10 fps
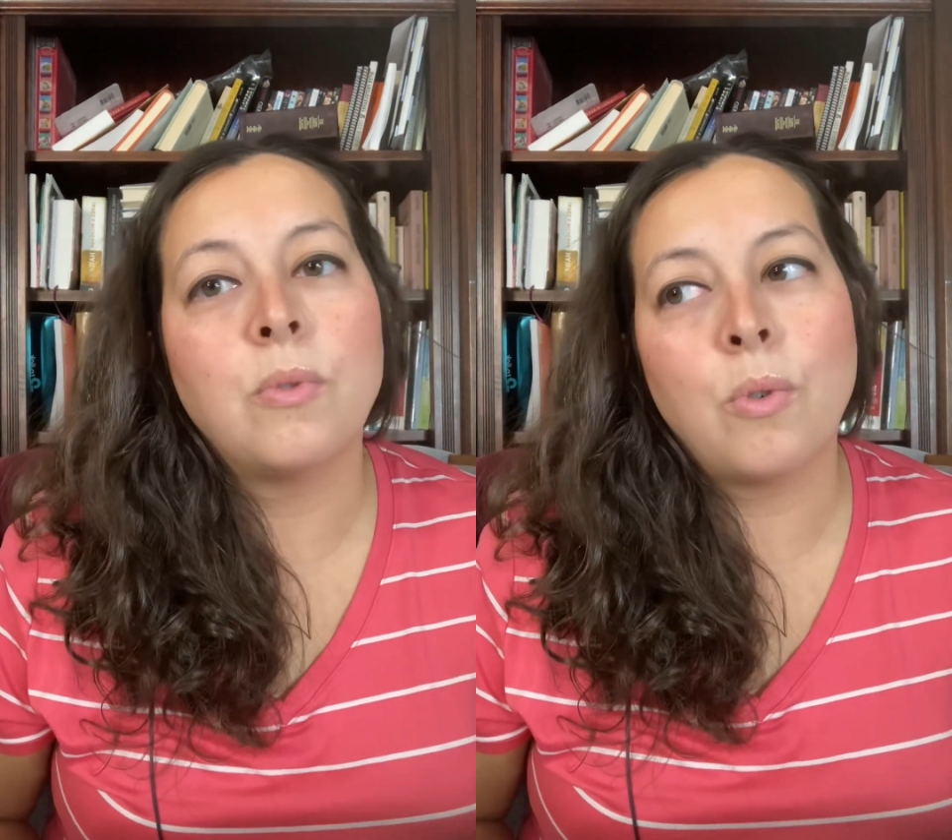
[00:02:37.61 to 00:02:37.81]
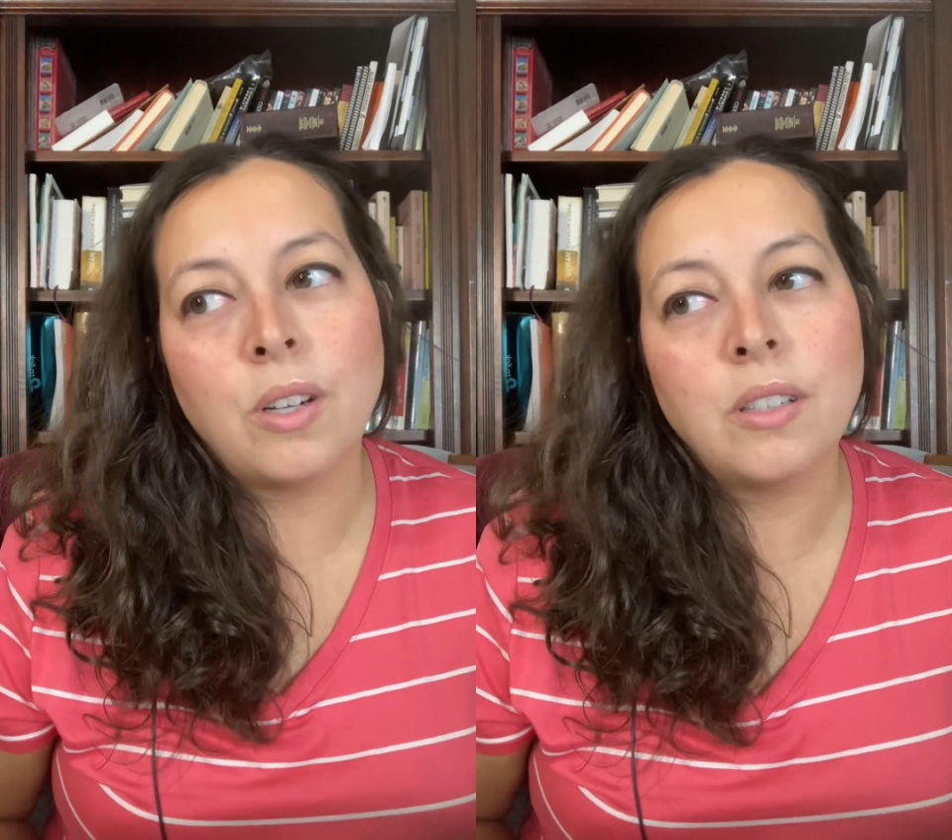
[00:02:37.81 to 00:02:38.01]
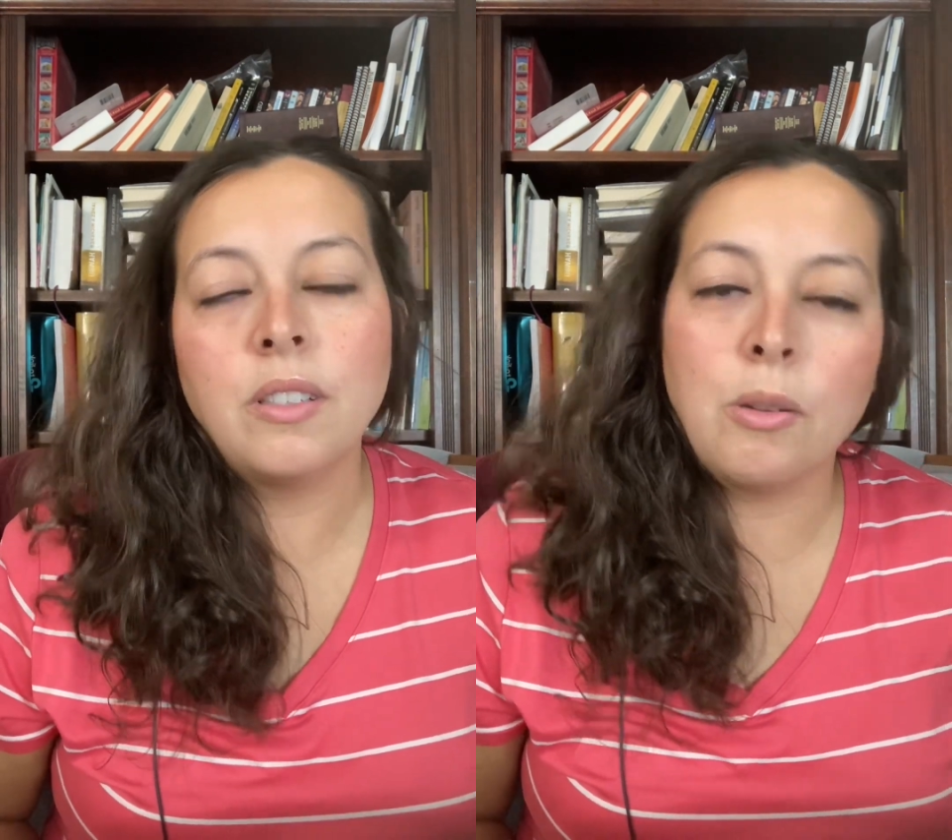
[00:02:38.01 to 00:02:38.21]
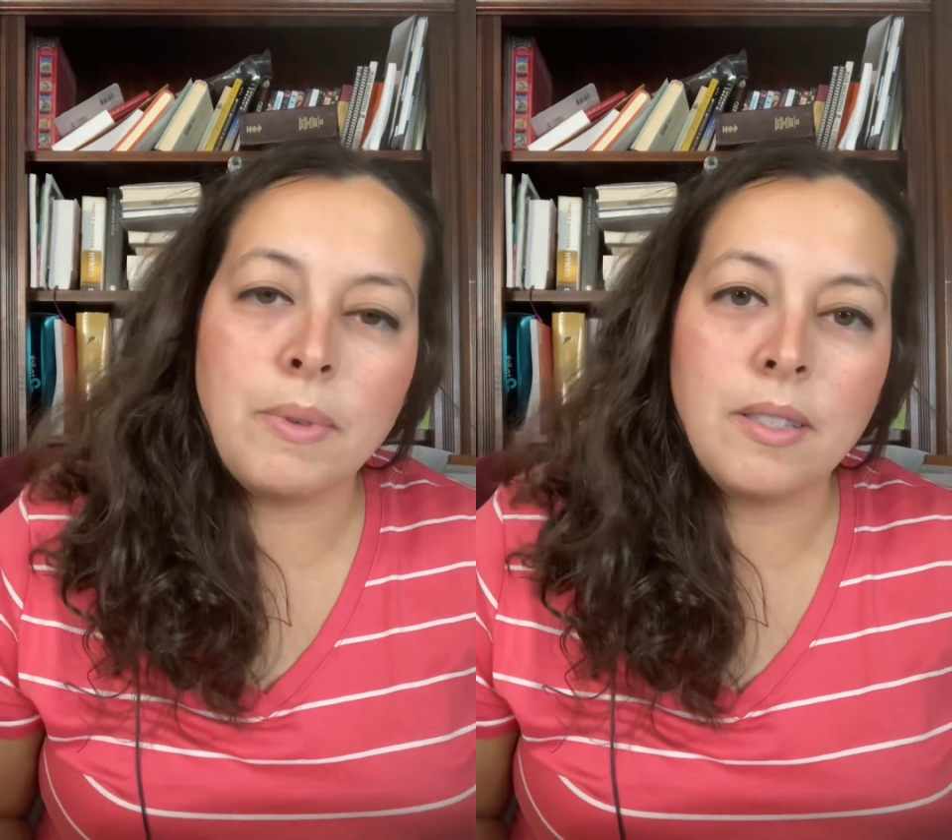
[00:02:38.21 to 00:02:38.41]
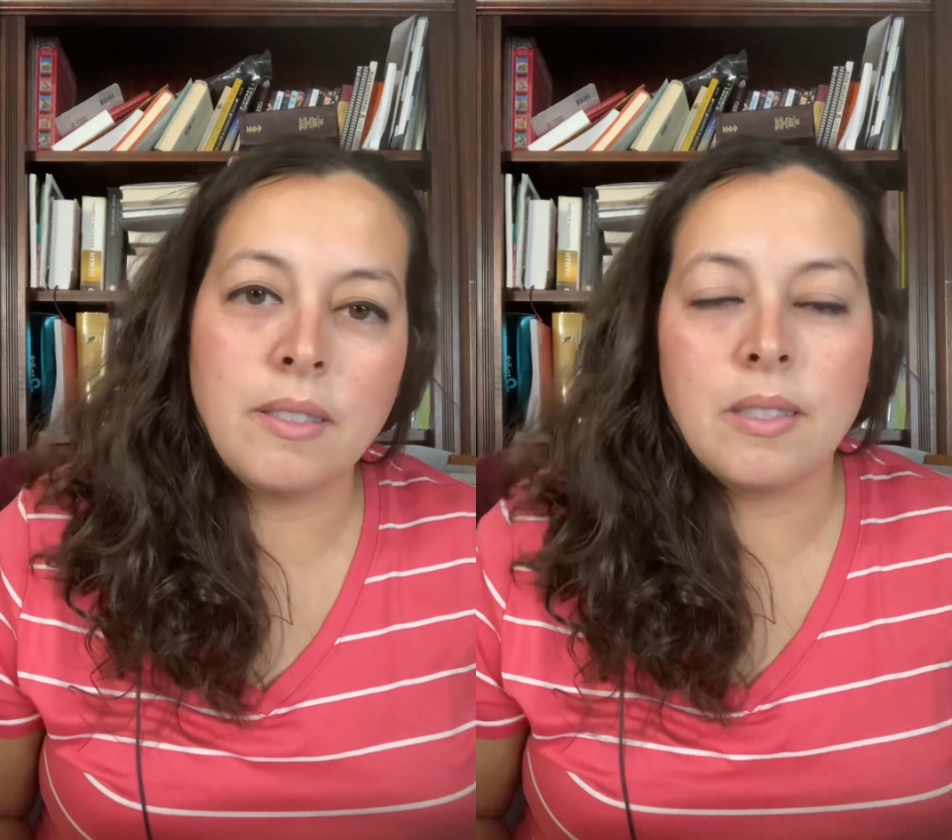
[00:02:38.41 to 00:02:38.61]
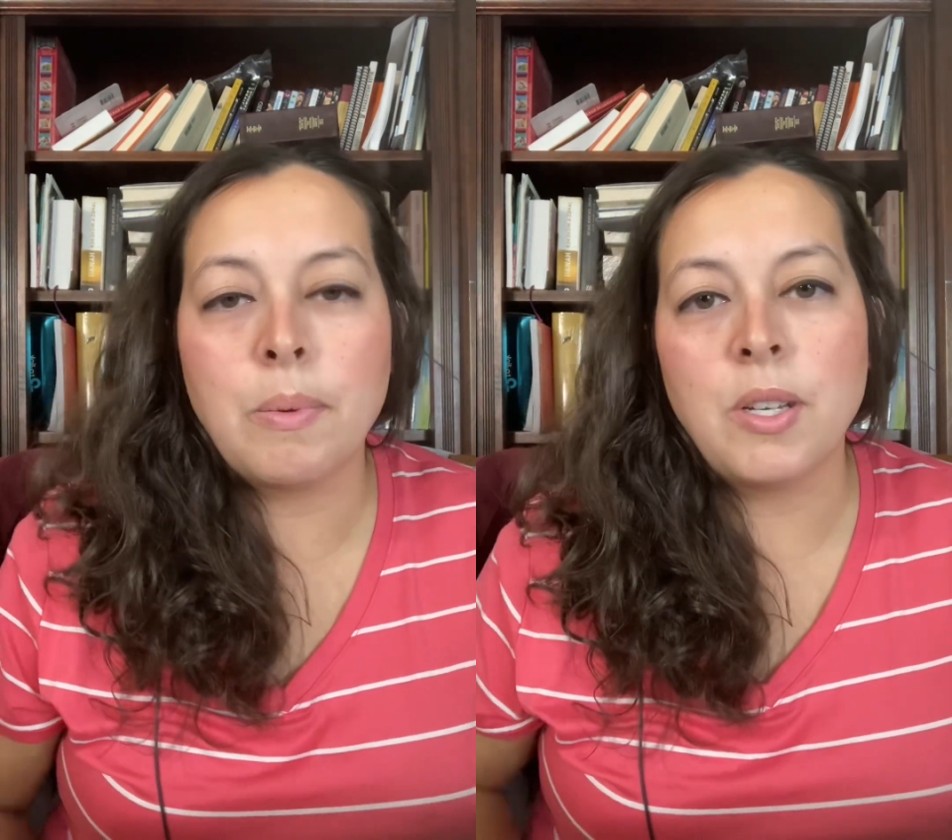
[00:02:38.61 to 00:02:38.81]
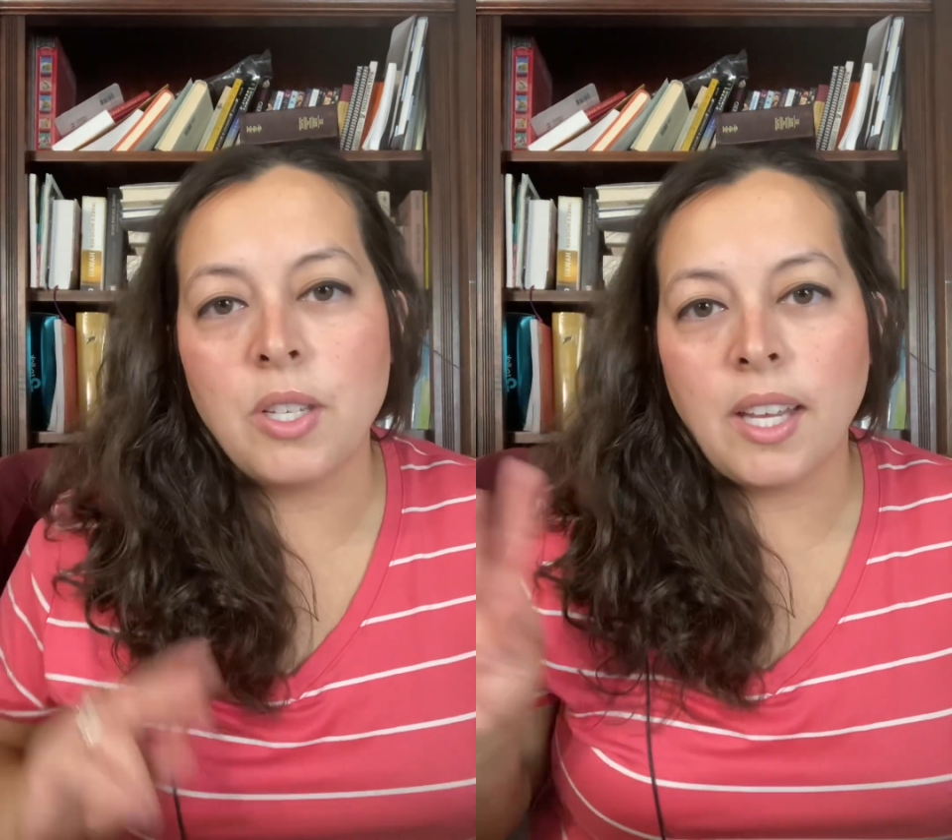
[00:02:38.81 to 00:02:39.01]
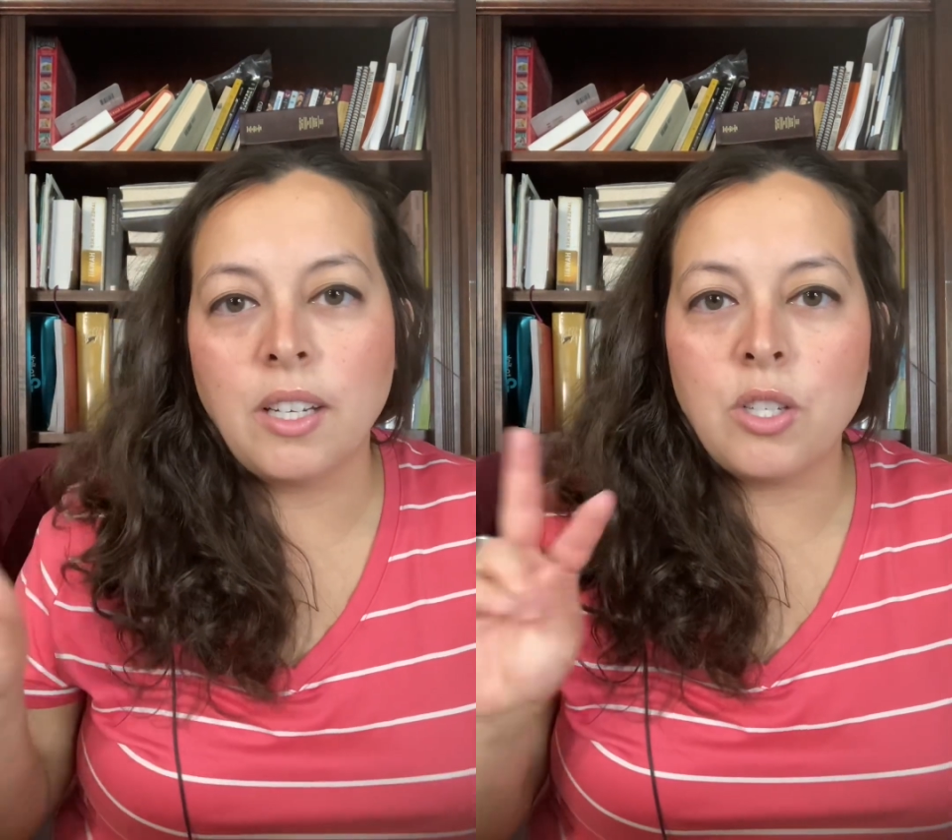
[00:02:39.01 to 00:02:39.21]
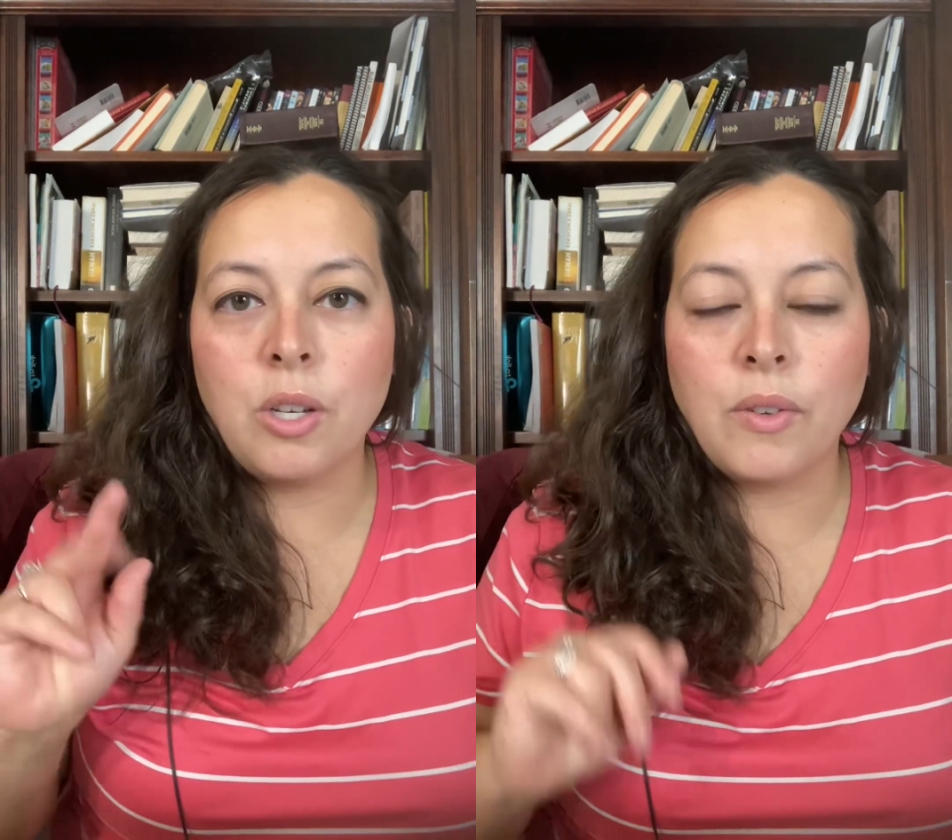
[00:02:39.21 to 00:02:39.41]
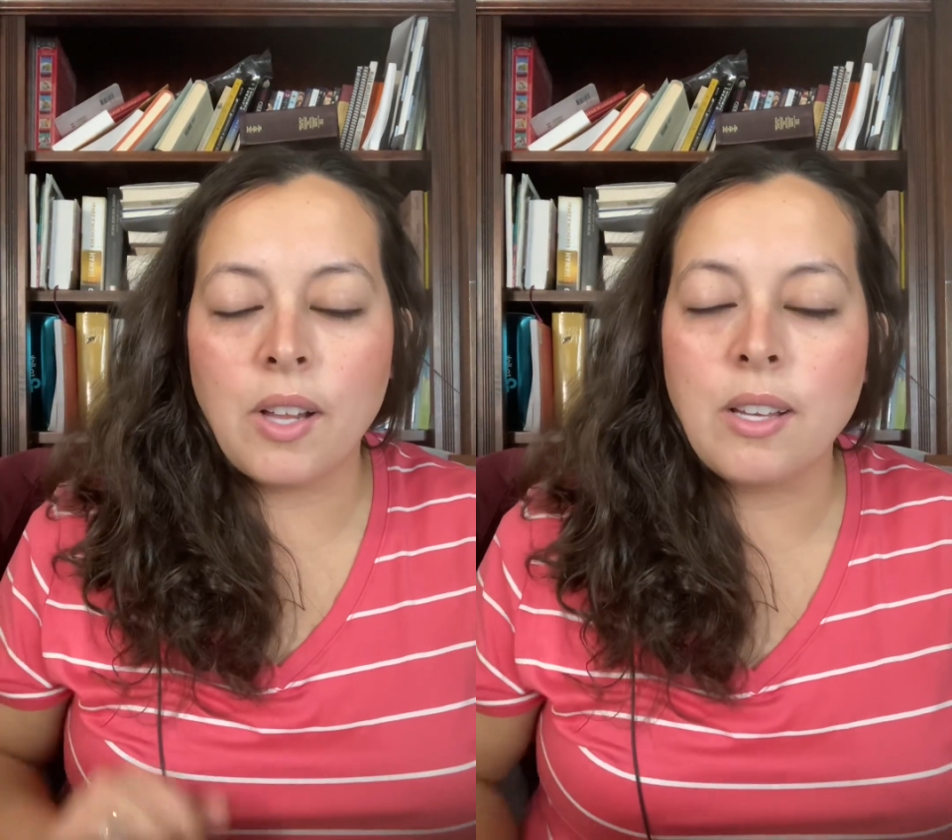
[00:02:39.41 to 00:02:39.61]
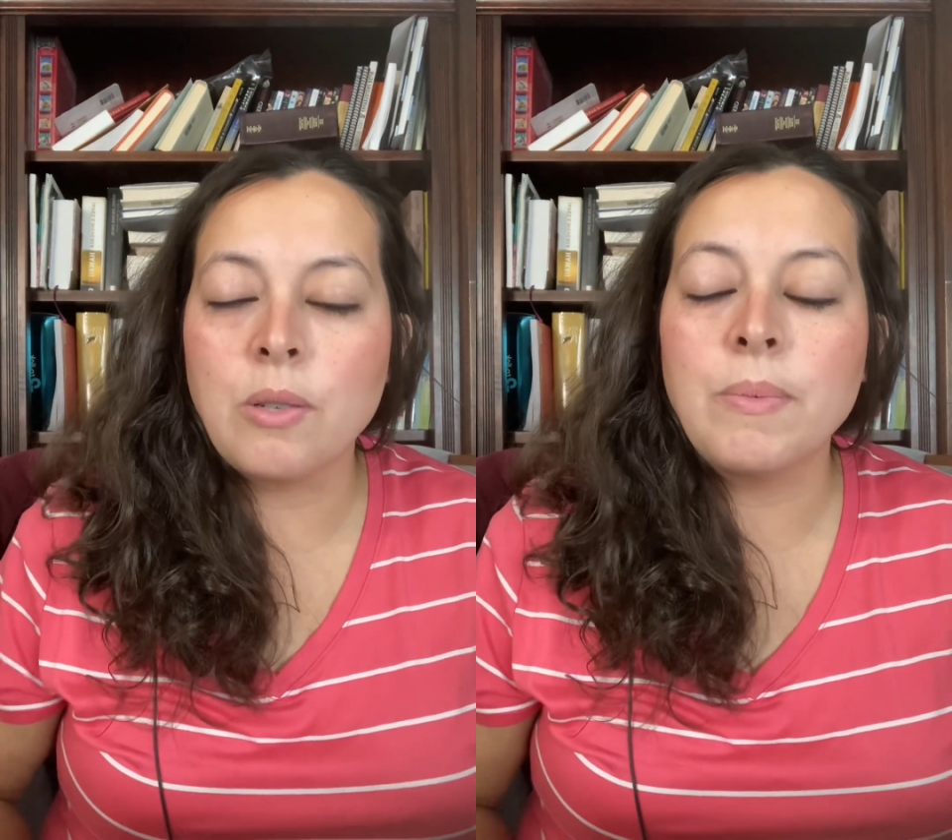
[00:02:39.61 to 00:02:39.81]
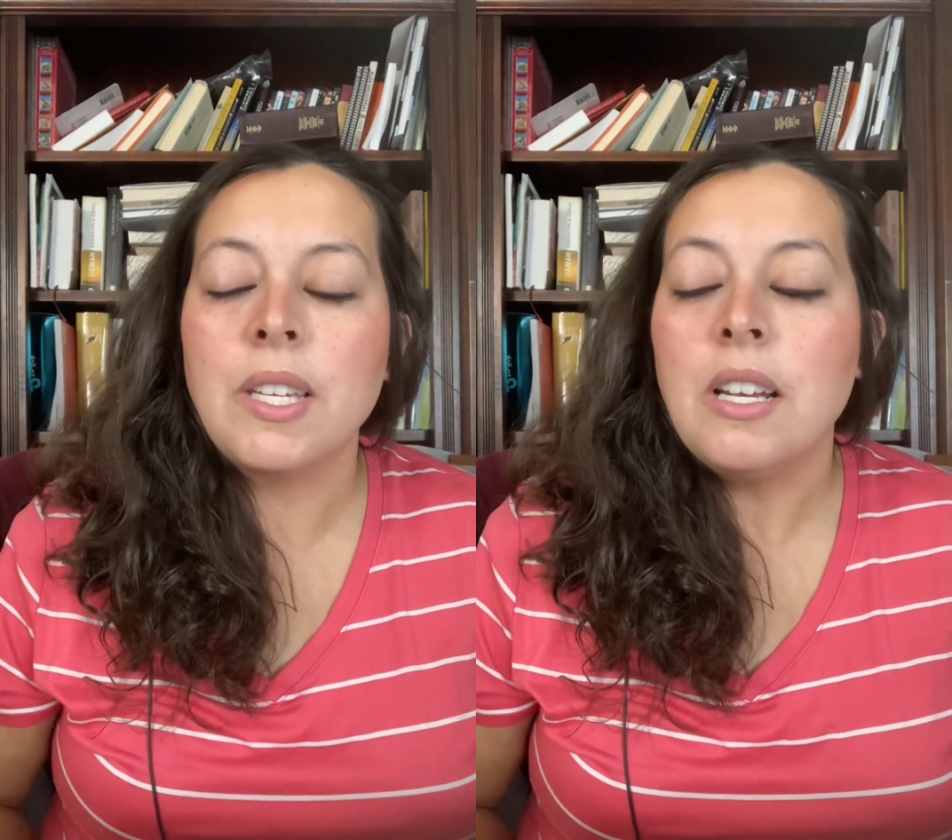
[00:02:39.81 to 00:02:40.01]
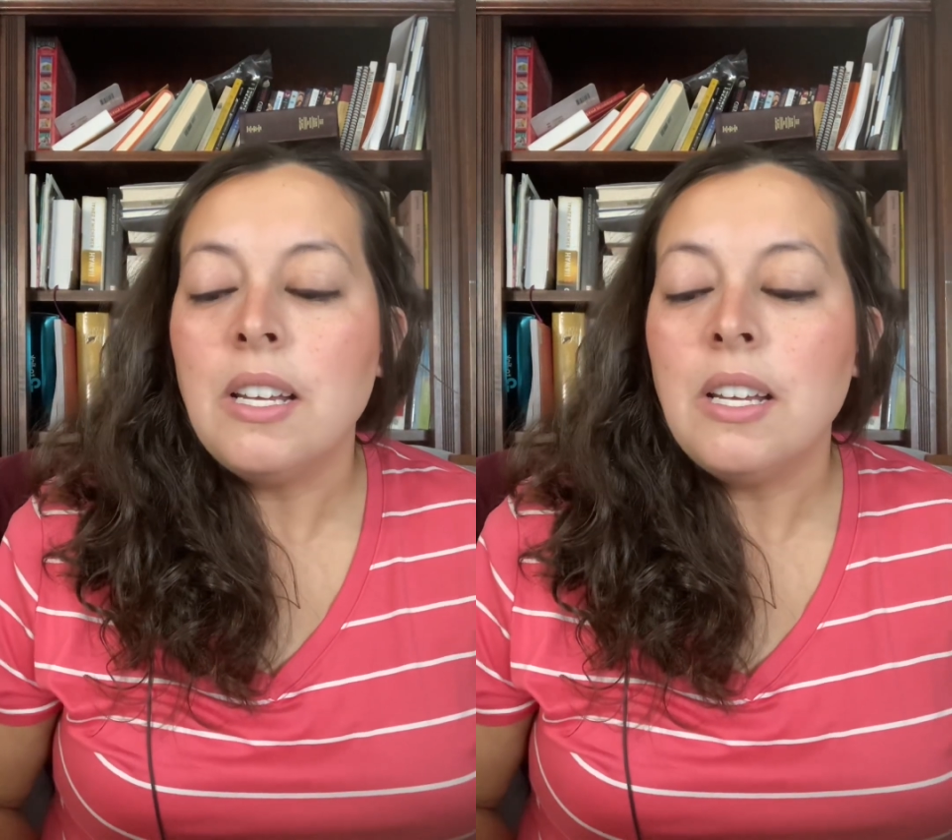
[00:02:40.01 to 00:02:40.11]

or you'll be split to like two different classrooms.